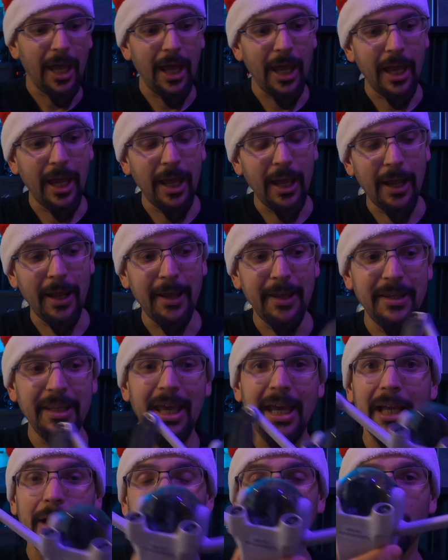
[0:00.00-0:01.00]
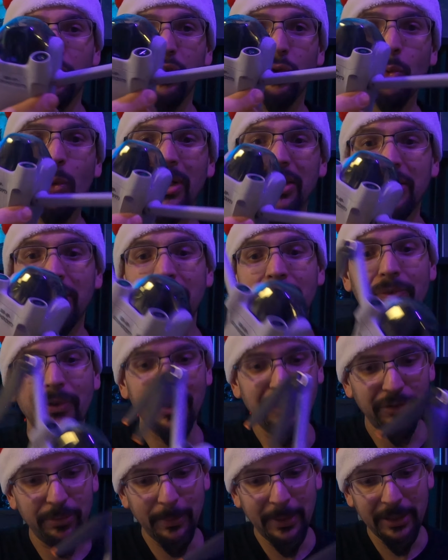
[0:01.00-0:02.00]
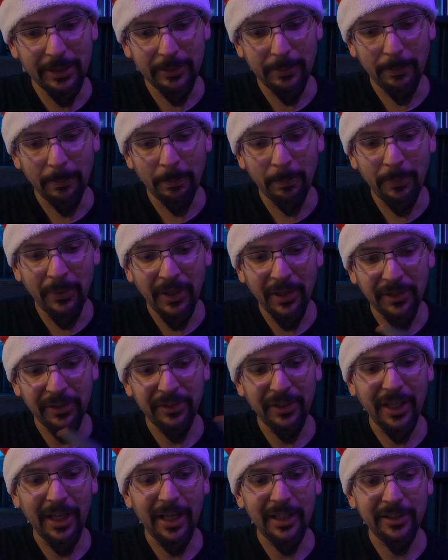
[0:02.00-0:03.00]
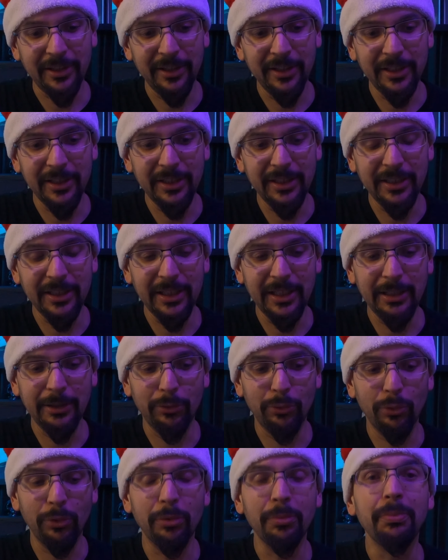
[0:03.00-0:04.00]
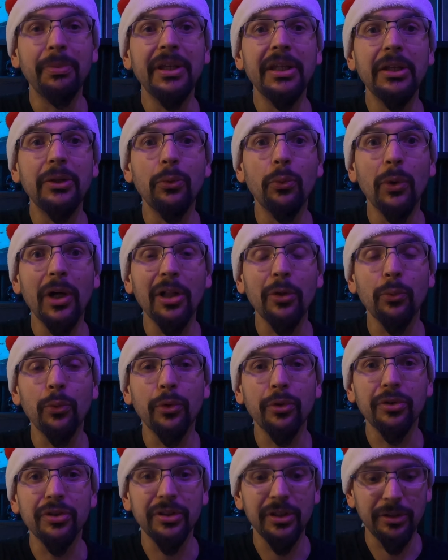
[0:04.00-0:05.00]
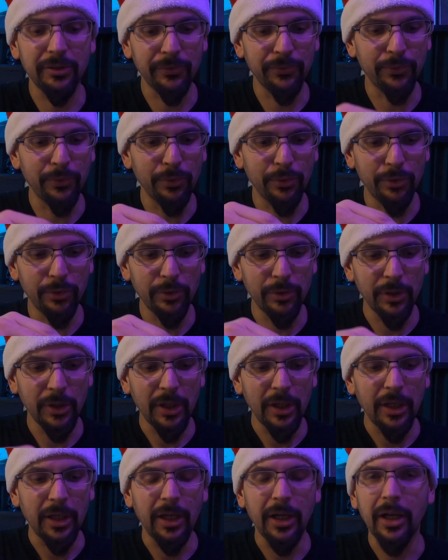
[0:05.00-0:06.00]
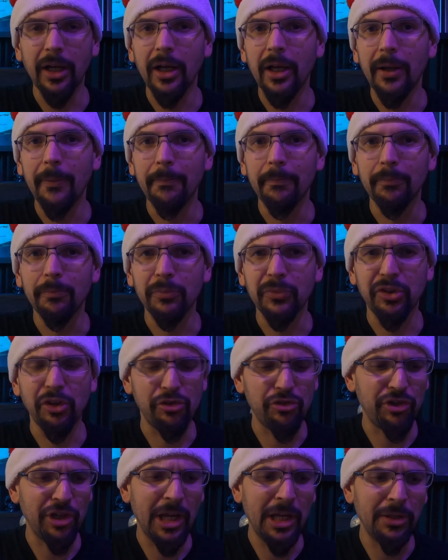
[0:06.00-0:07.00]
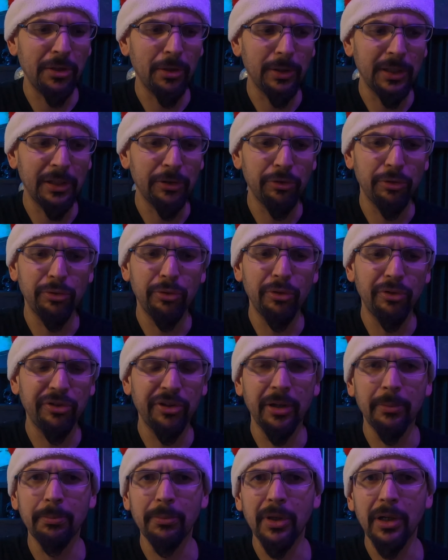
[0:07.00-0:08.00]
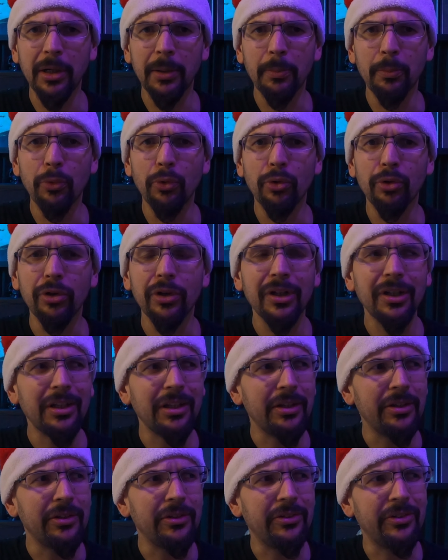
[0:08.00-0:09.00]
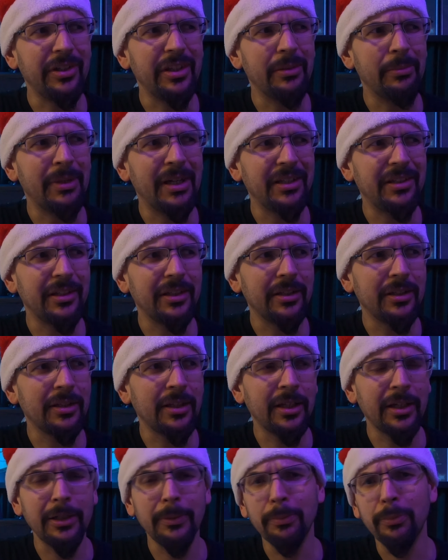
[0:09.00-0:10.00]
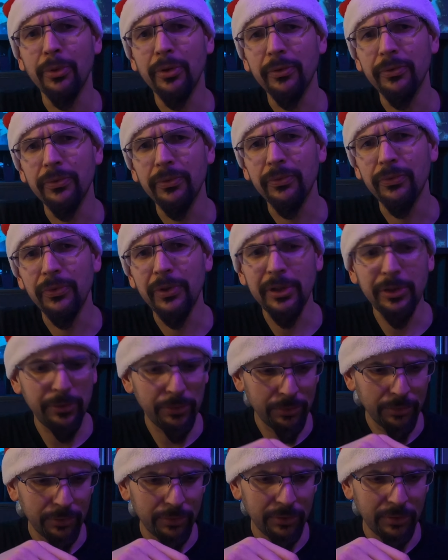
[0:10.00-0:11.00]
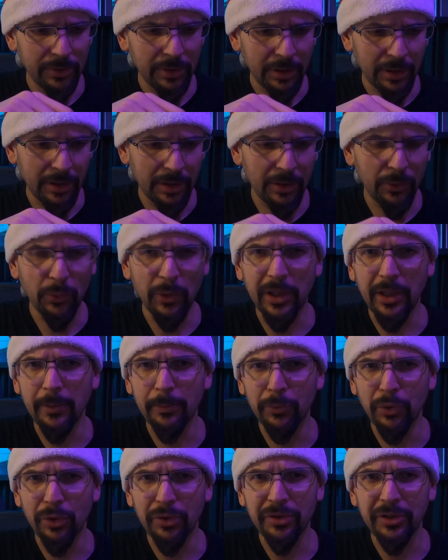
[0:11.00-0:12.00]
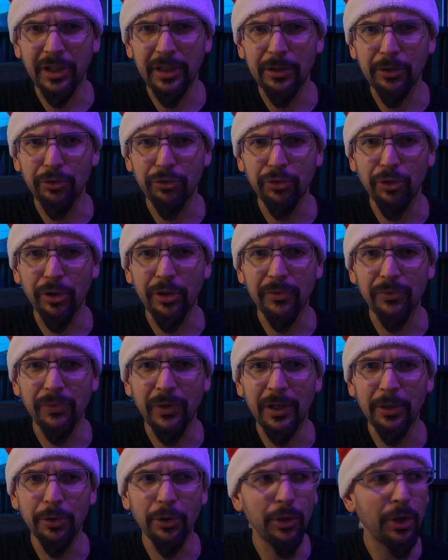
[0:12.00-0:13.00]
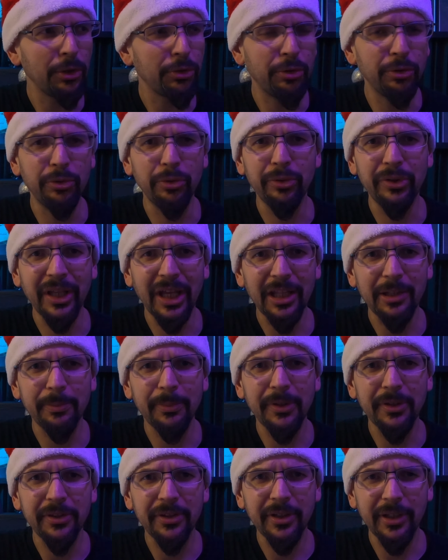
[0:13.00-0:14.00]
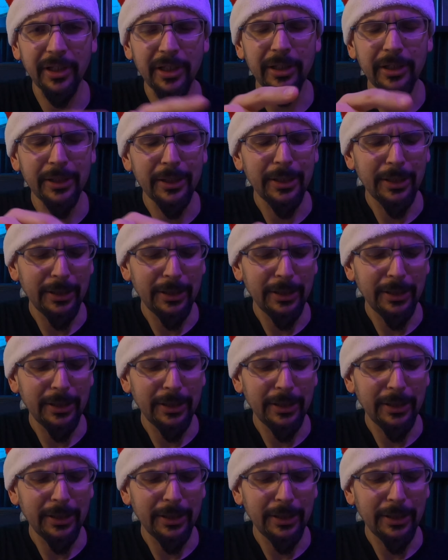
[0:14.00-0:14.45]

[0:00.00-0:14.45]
Uh, yeah, it was quite an investment, but I think it will be well worth it for um, the channel and to do some uh, more cinematic type of videos. Uh, well, I'm not entirely sure if I know how to do that, but uh,